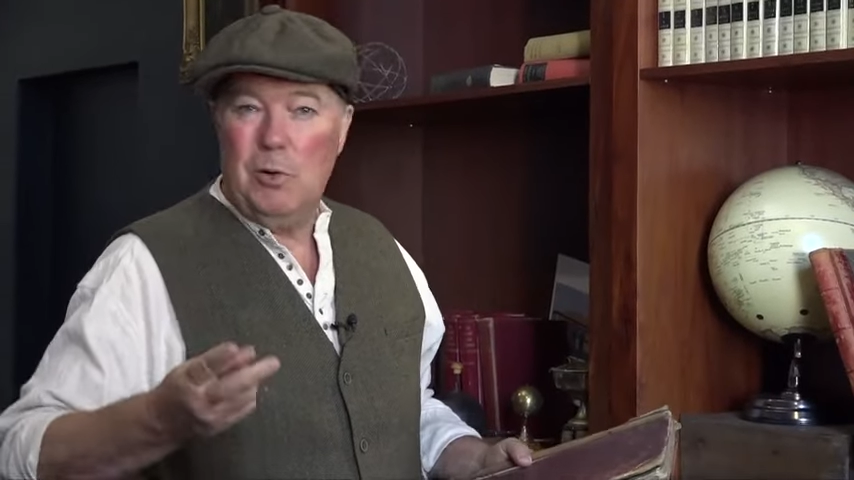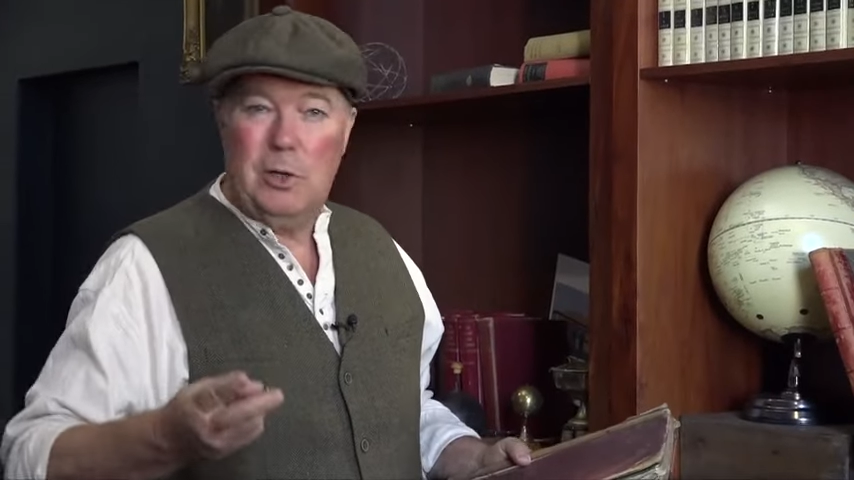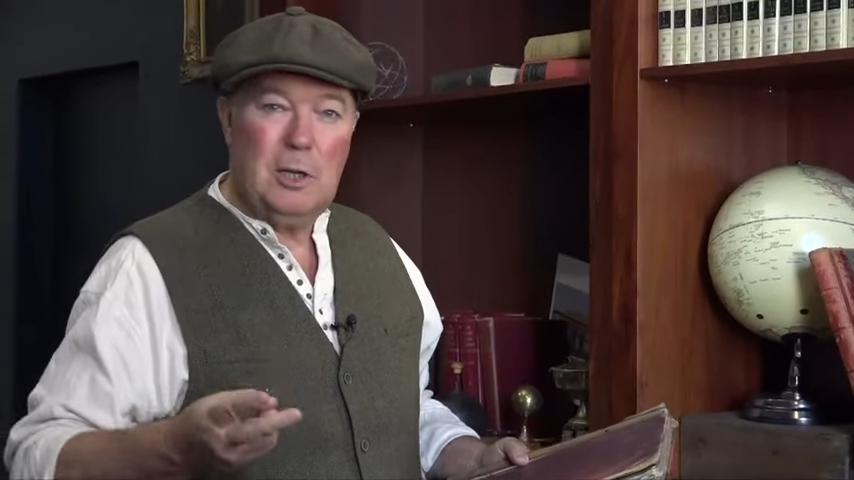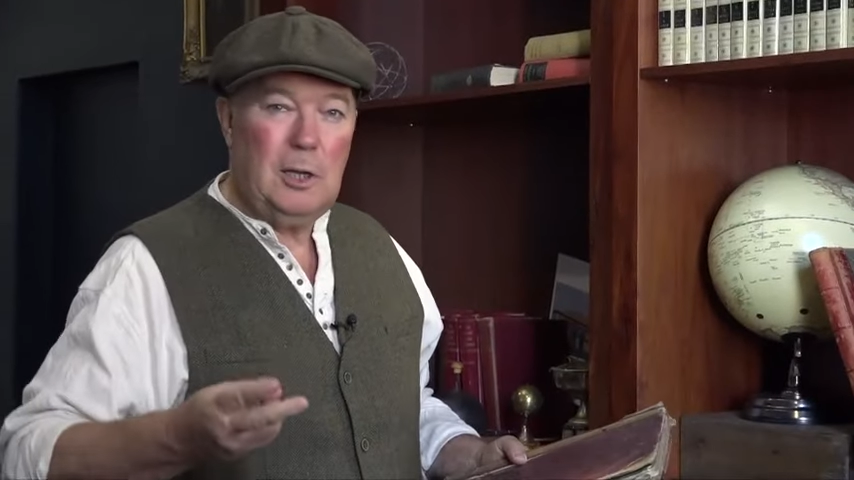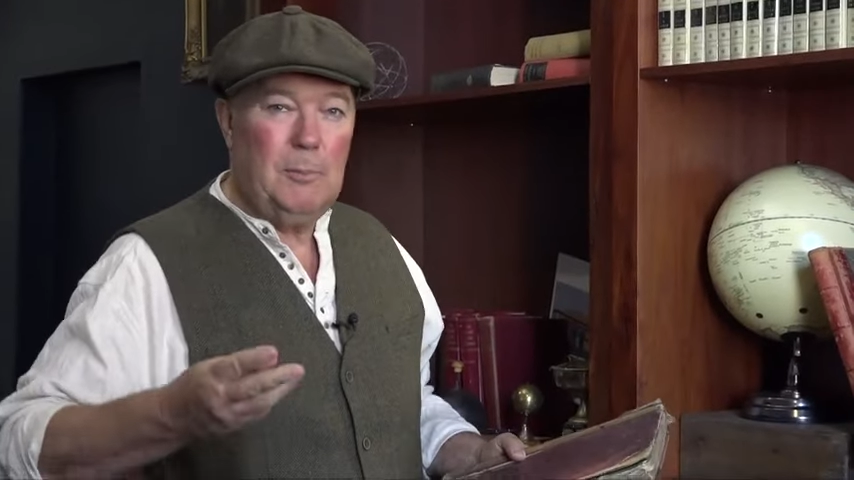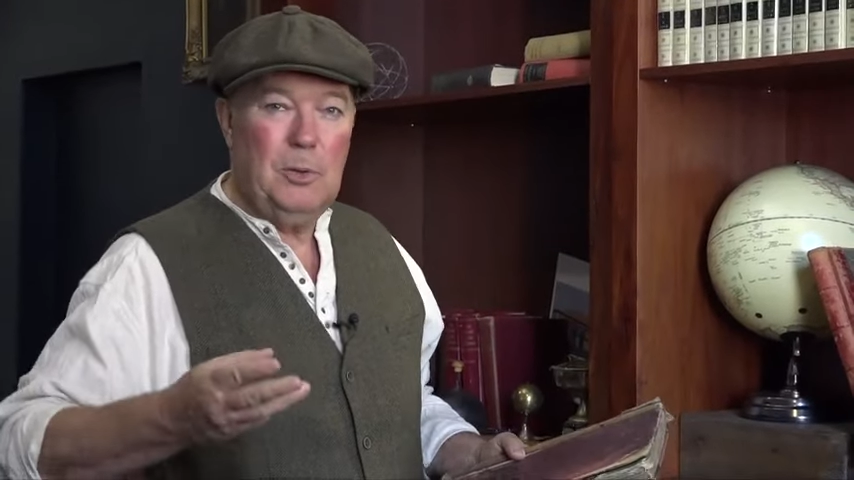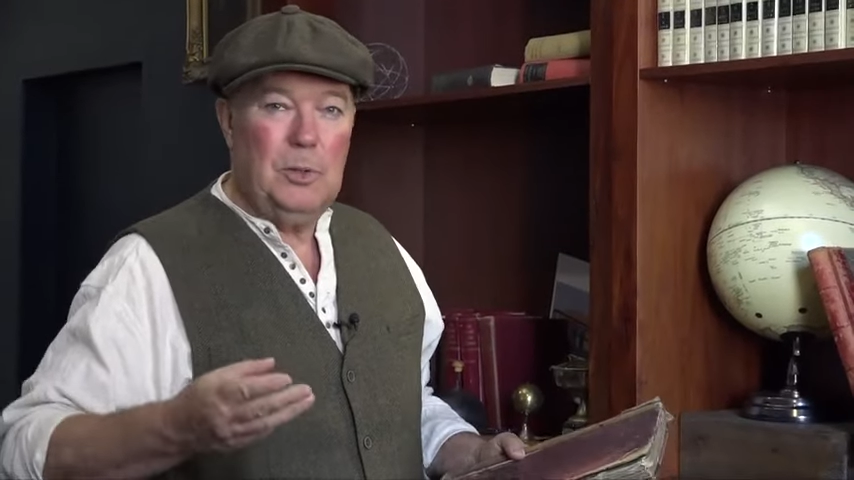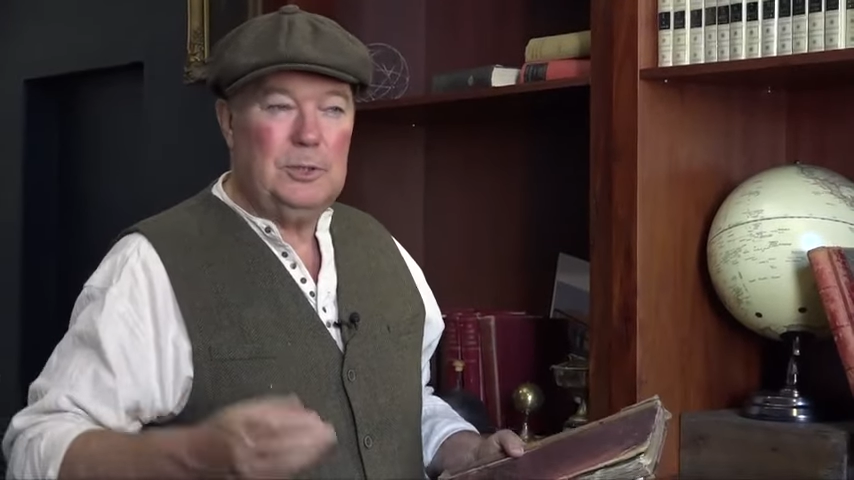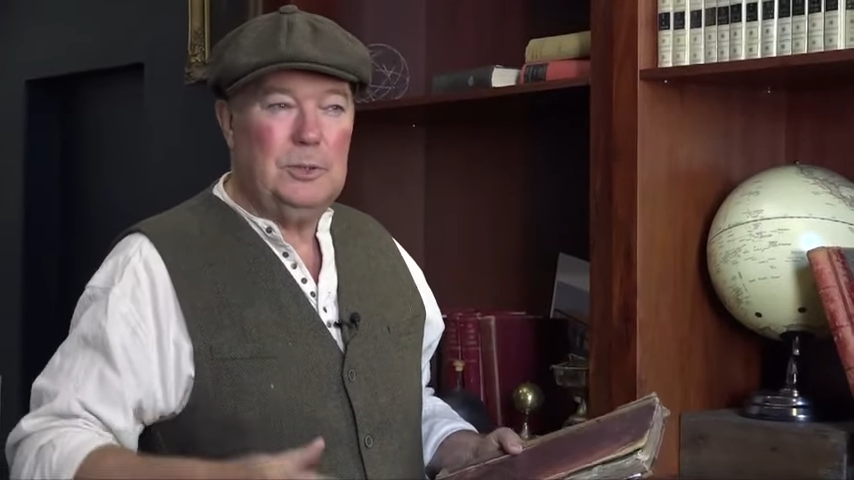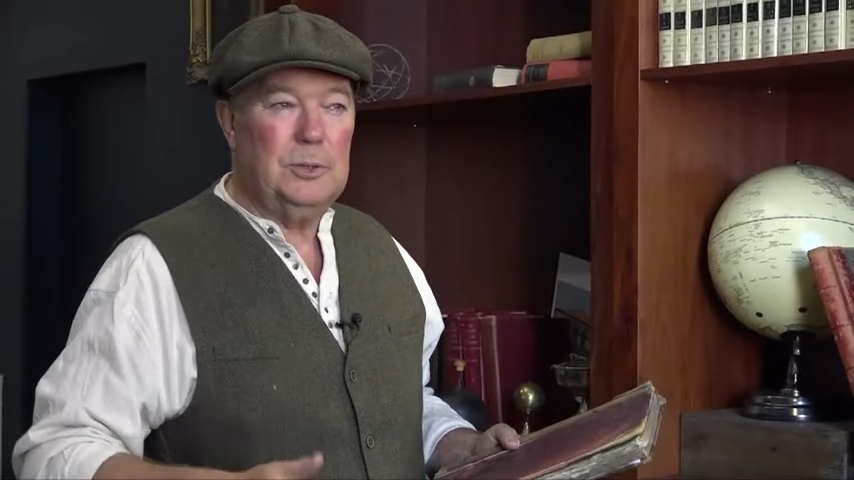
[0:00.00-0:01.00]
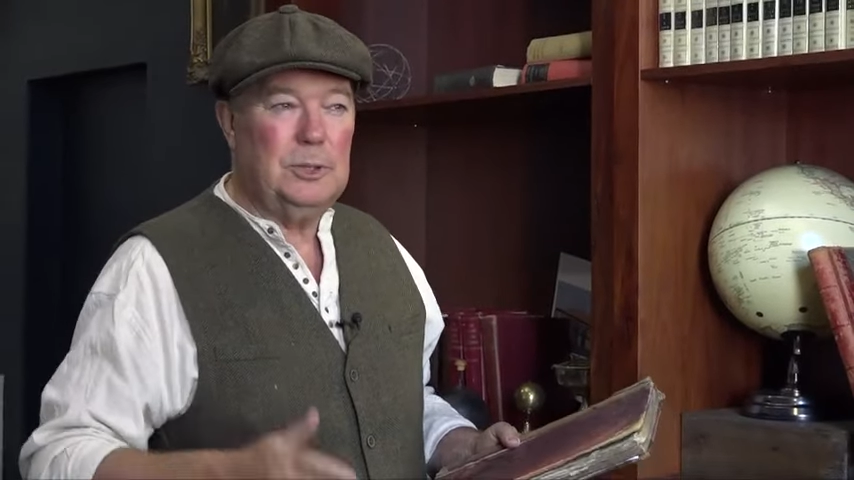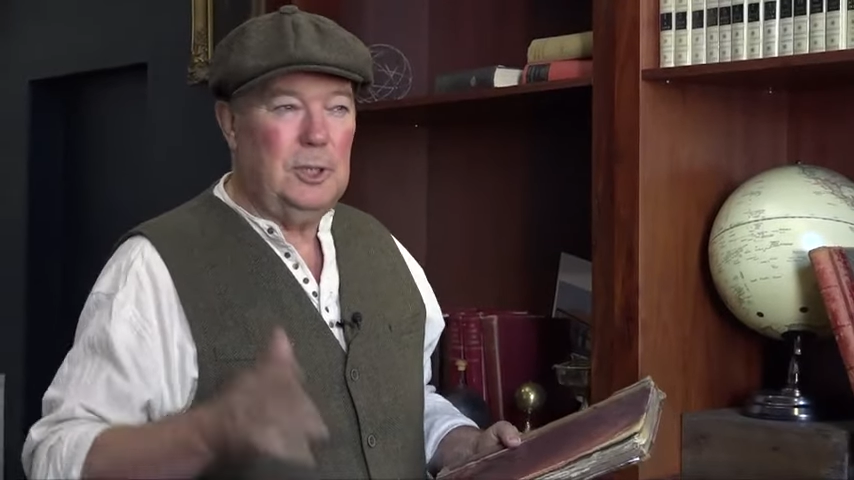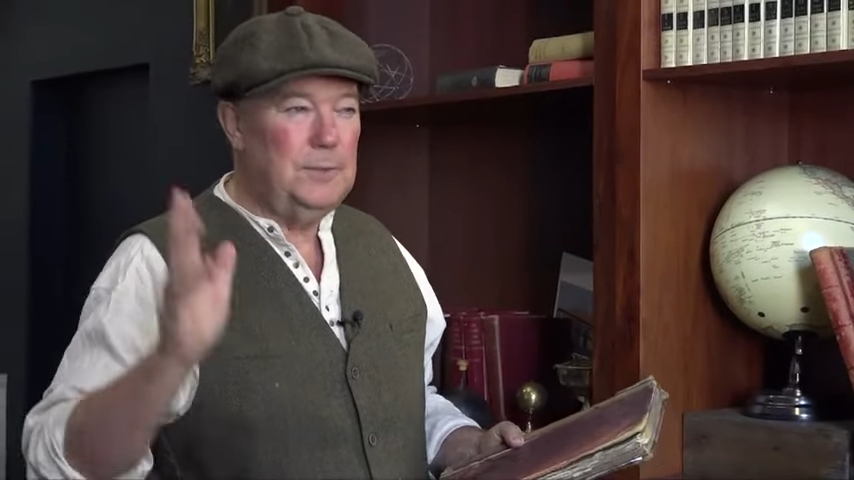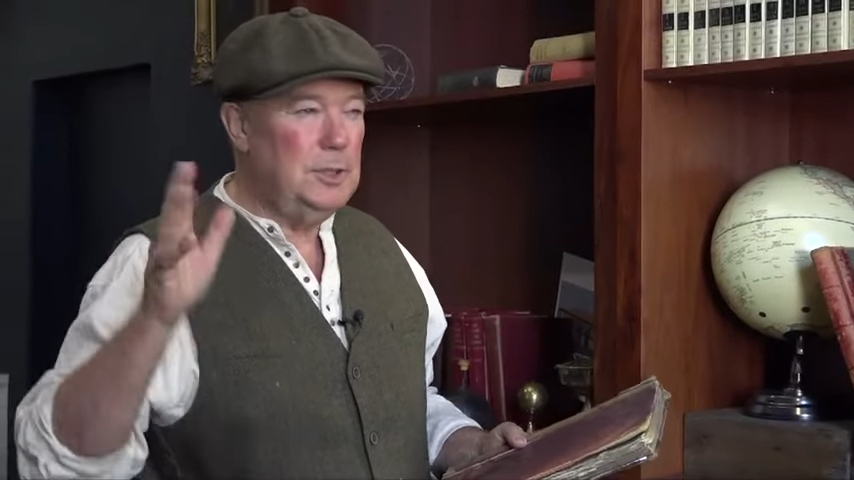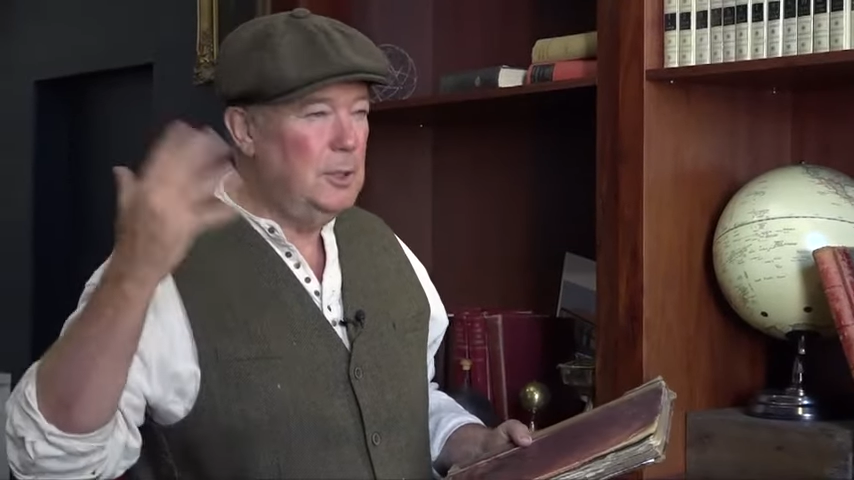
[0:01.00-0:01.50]
cricket club, all that sort of
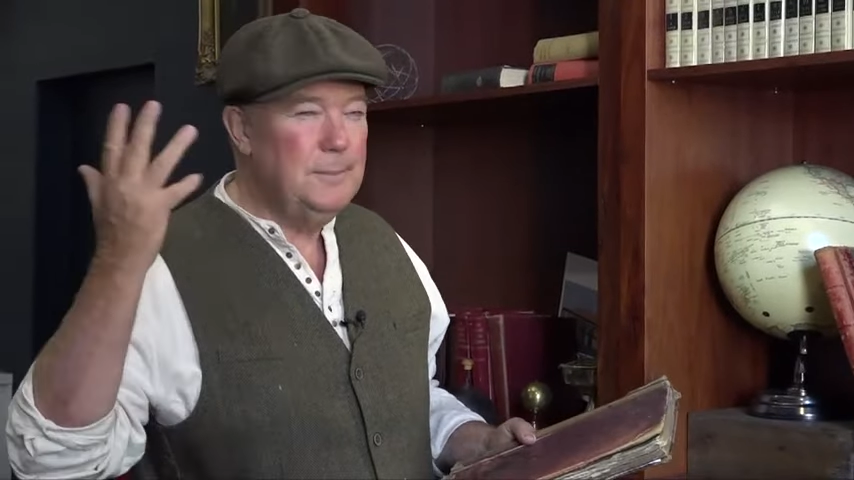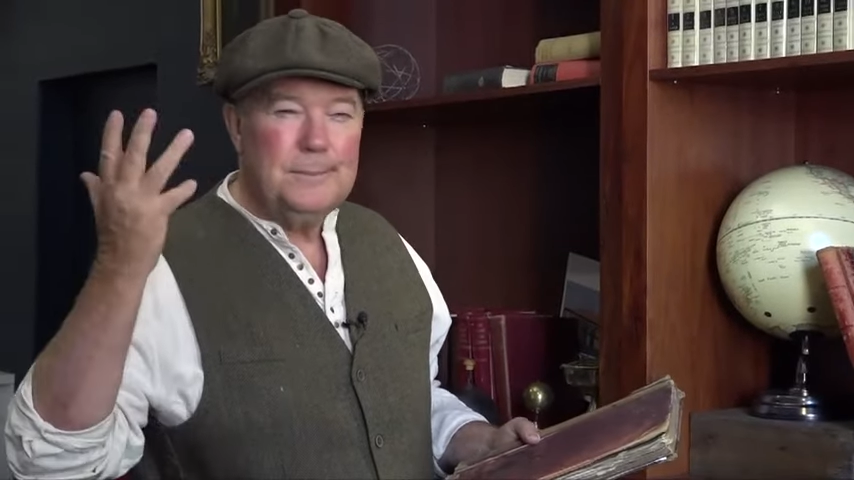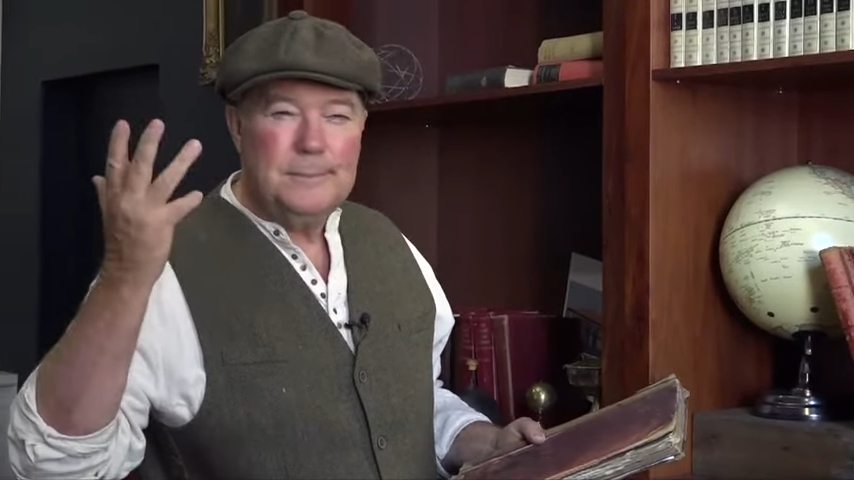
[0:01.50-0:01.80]
stuff. So